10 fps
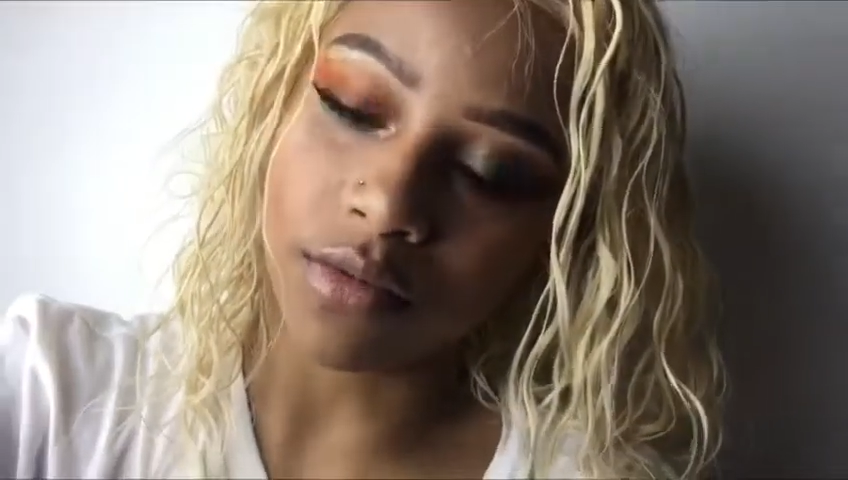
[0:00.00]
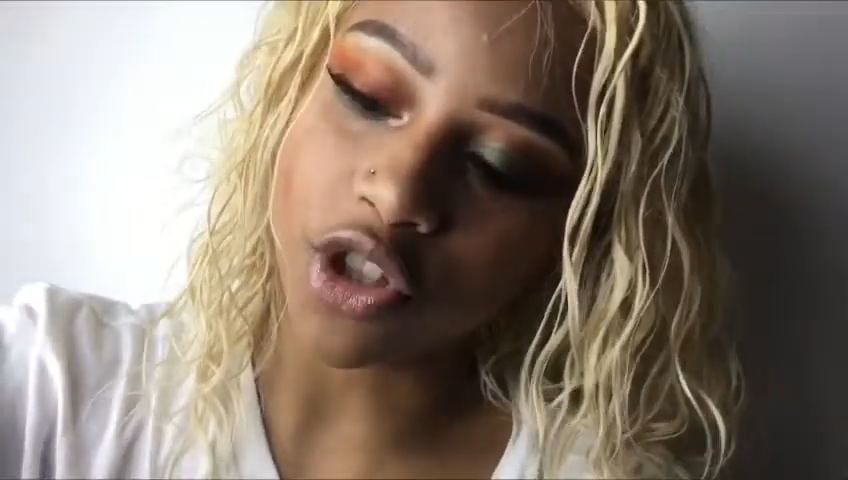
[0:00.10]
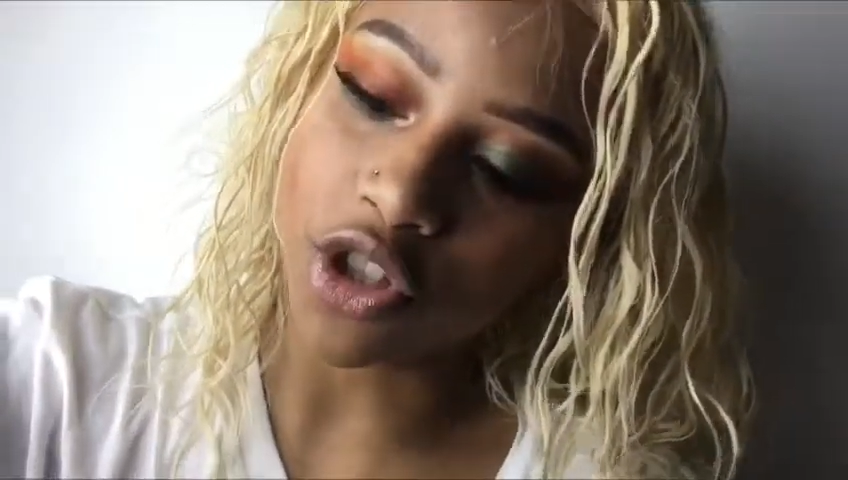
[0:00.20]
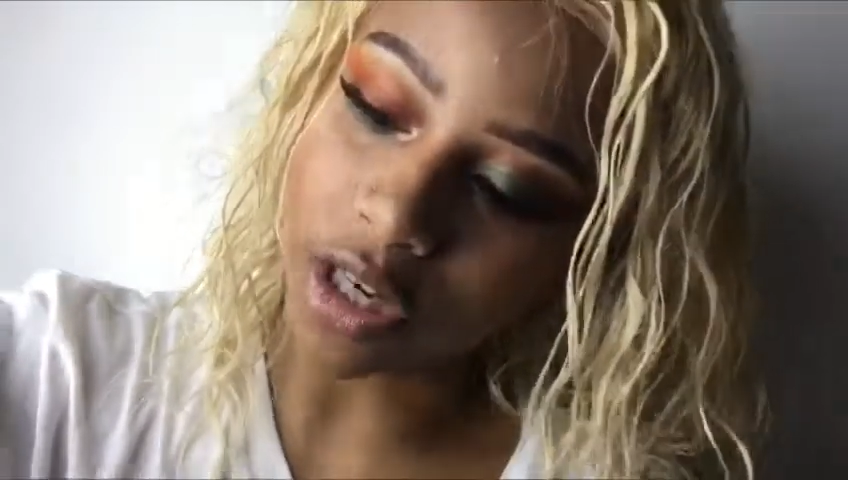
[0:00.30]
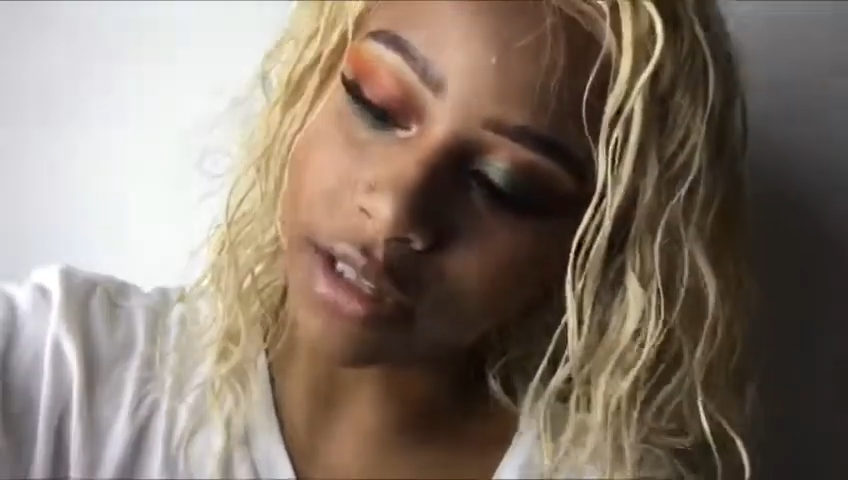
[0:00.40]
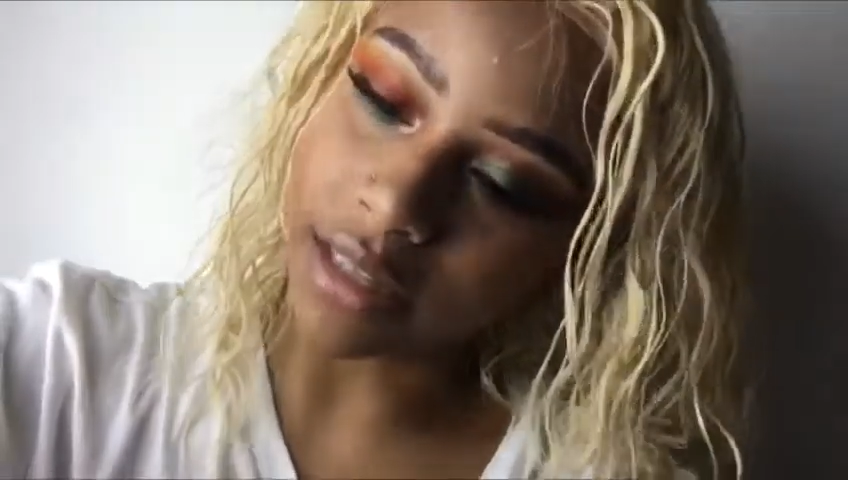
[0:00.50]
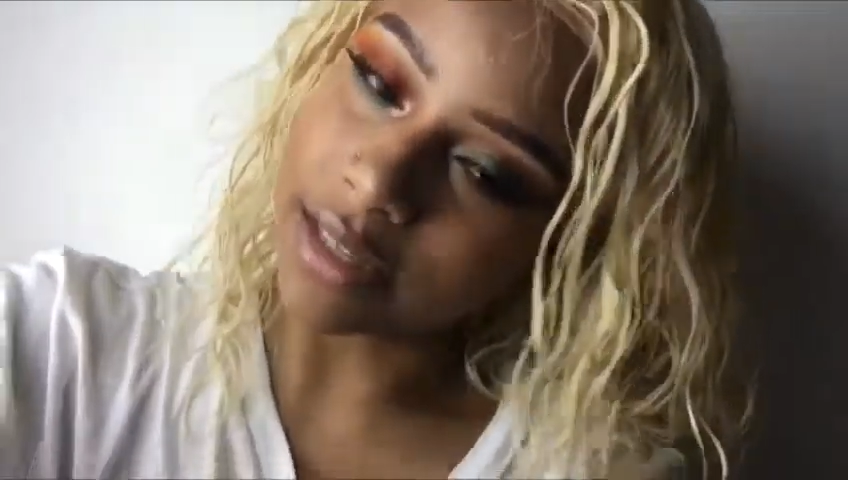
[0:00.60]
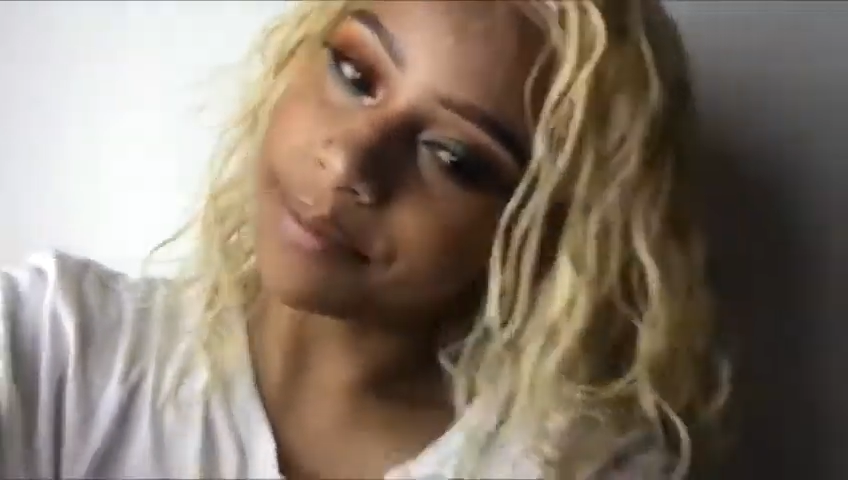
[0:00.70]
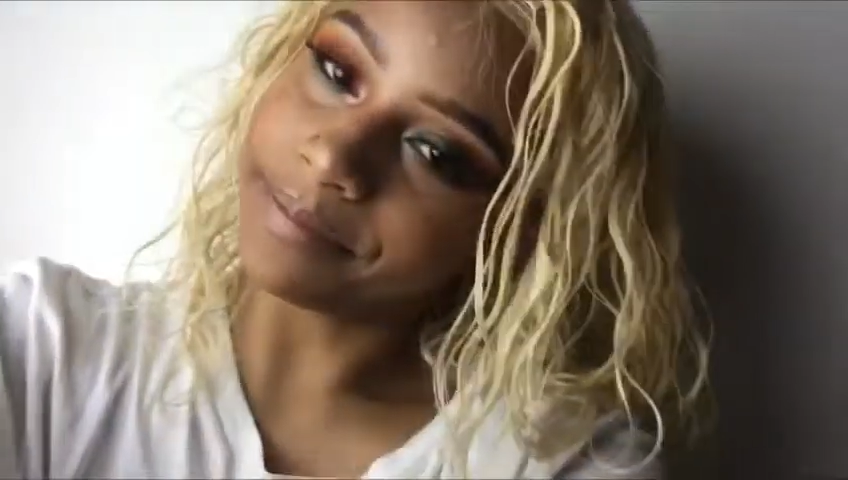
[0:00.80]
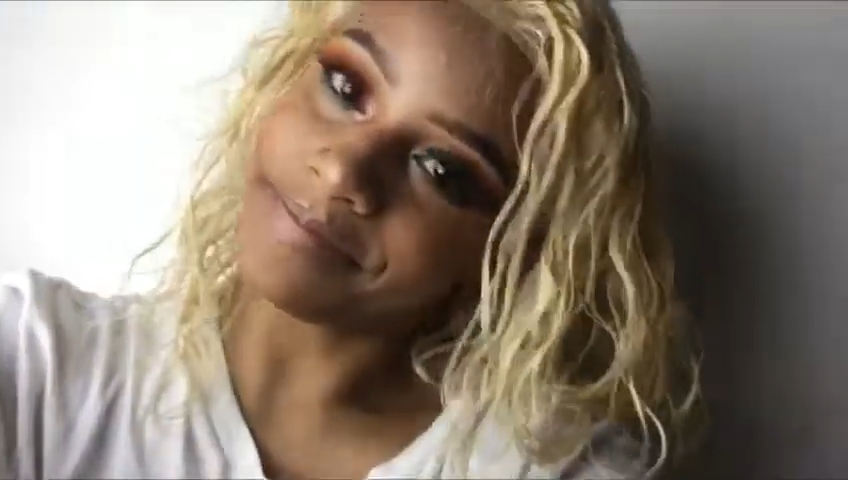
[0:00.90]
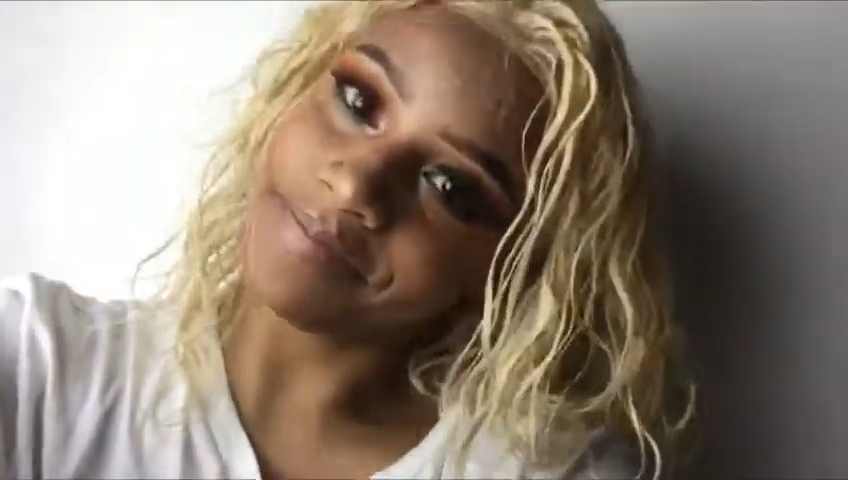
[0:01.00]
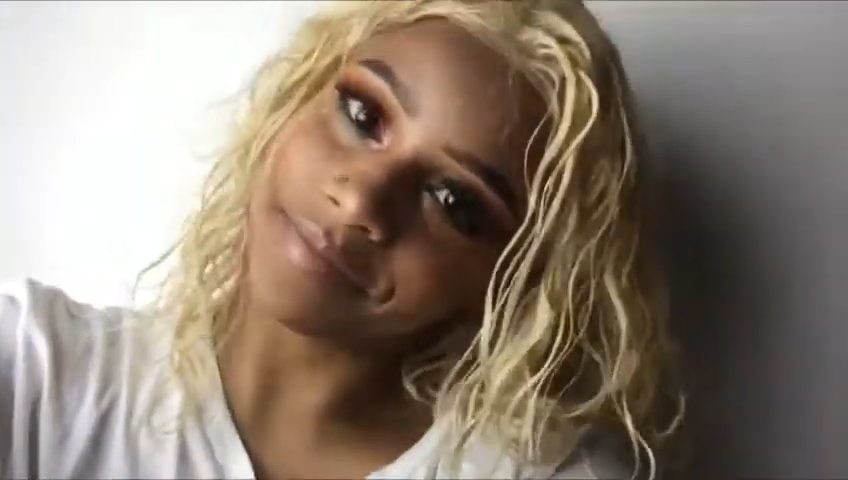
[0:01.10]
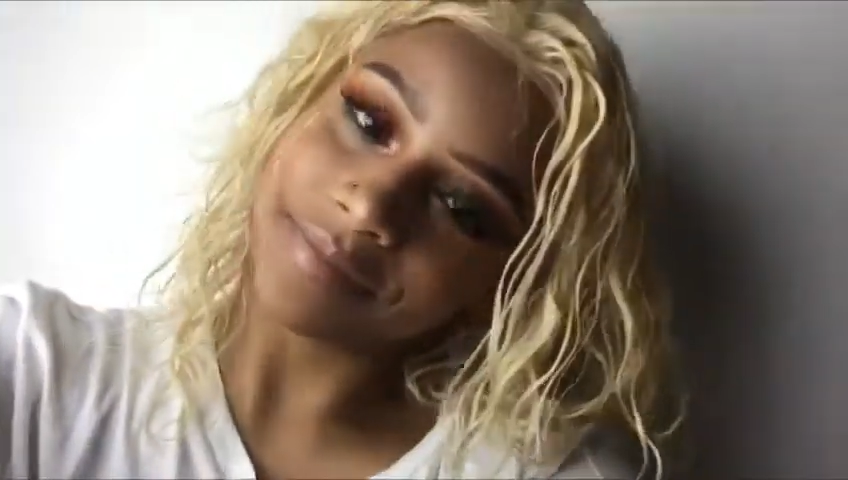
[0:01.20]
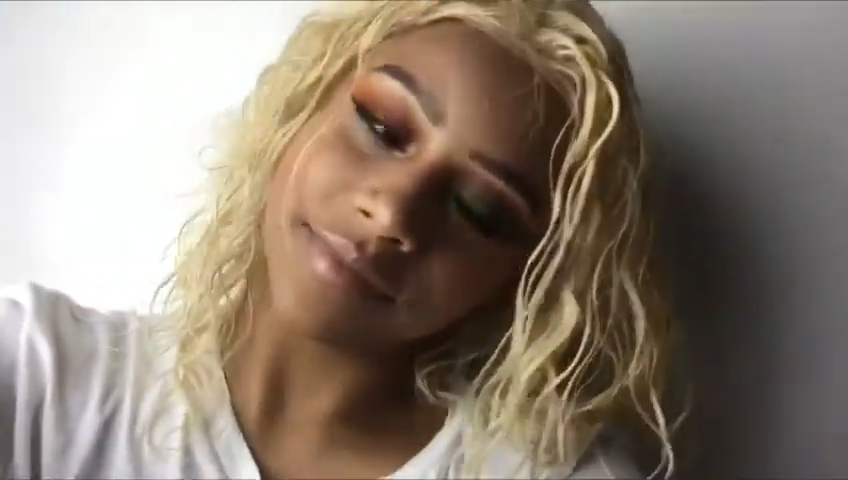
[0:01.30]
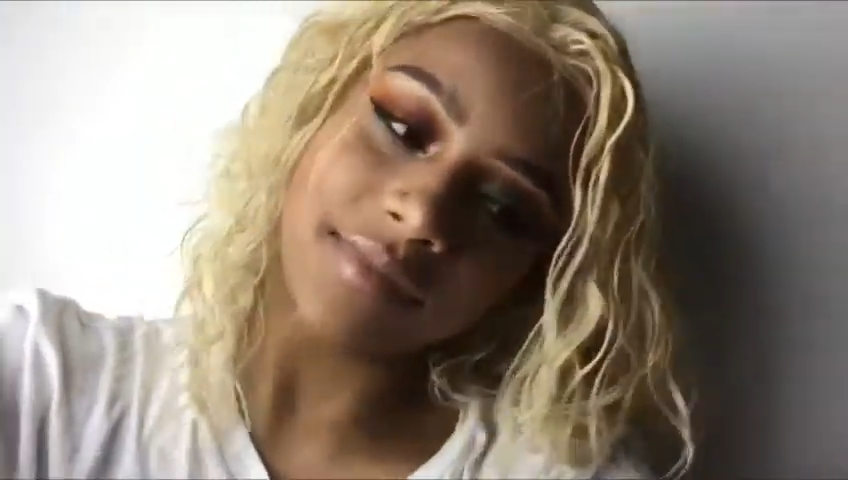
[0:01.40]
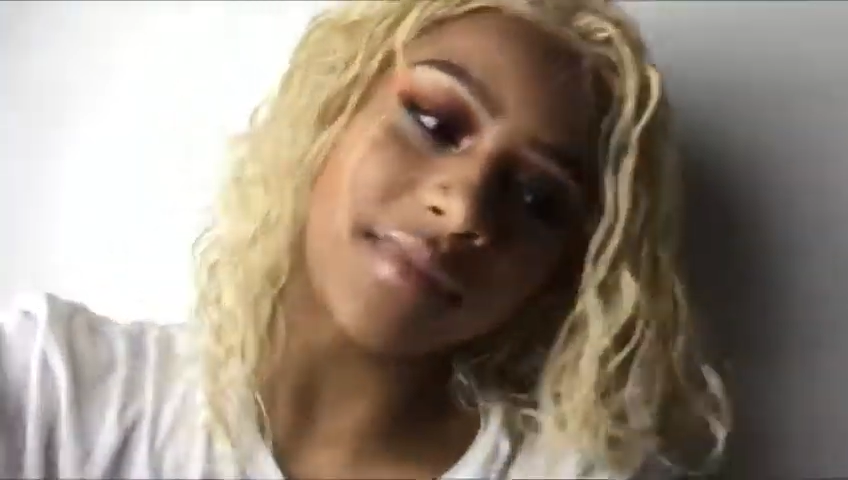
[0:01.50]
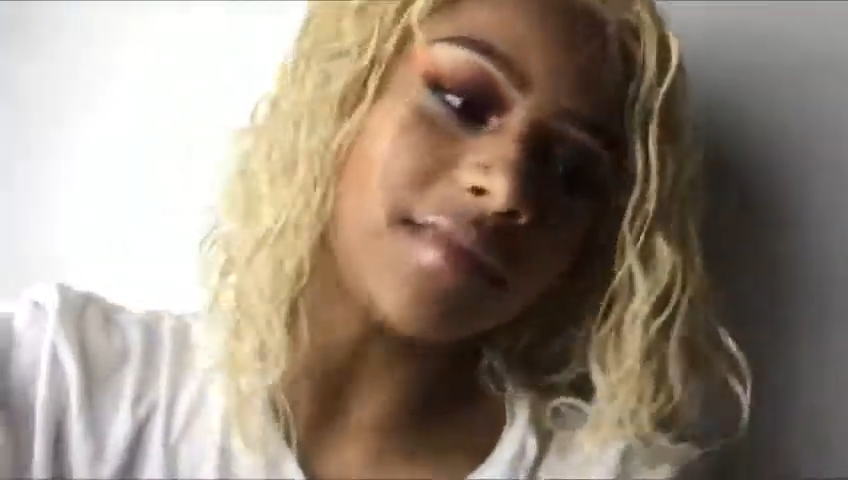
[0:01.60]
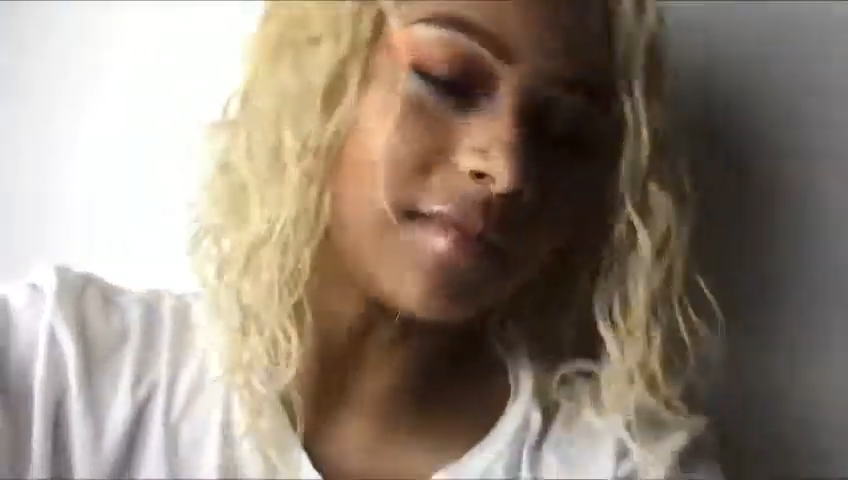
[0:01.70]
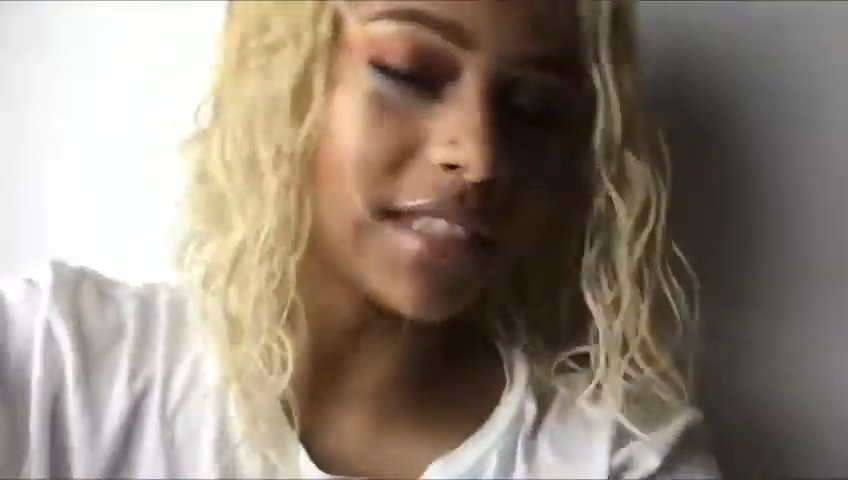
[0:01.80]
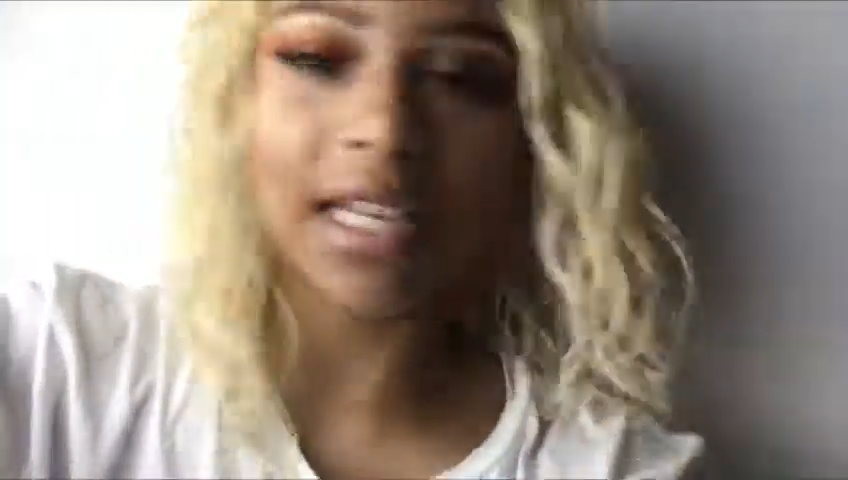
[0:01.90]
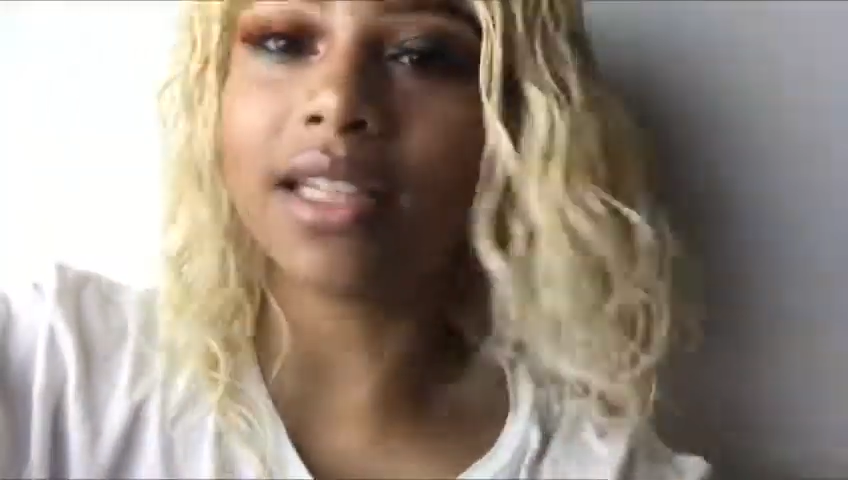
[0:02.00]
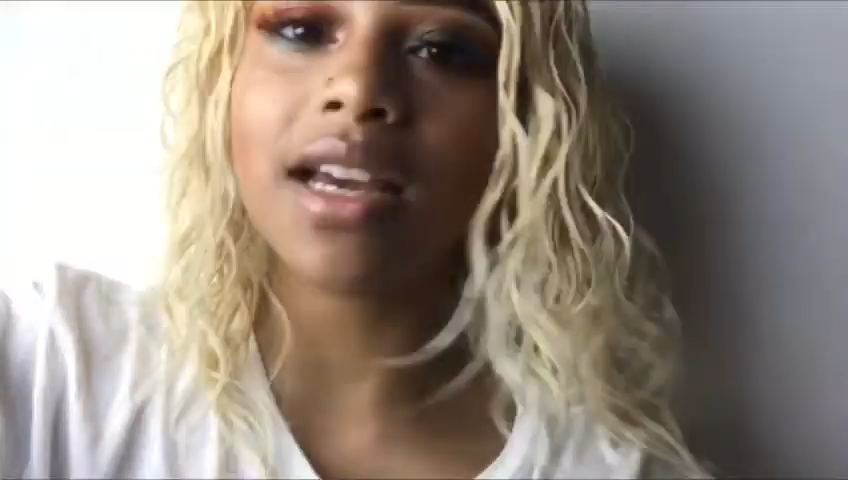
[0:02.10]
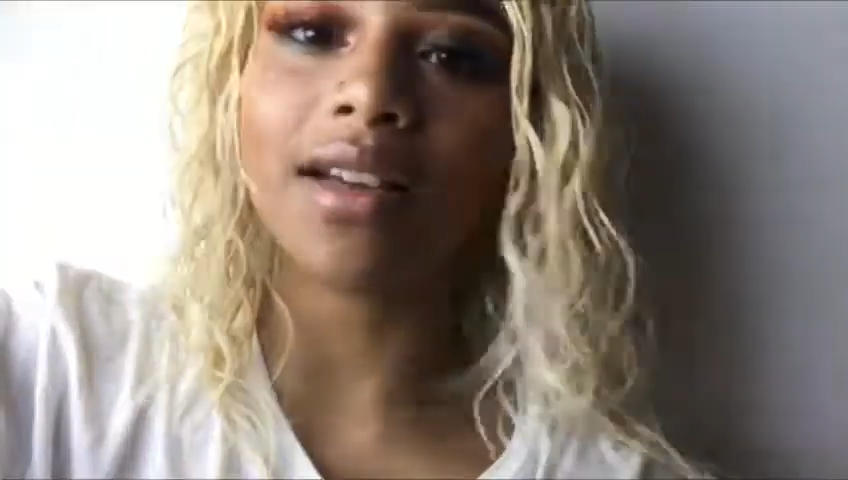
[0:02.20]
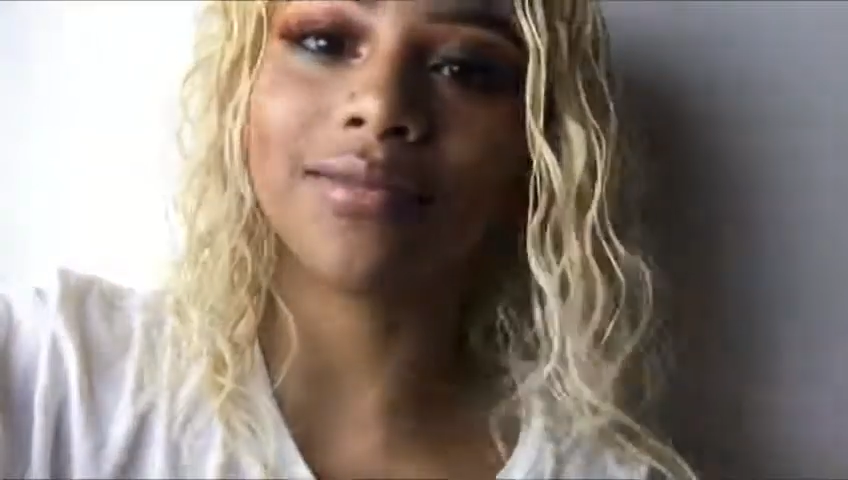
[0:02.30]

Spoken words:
strictly. And yeah,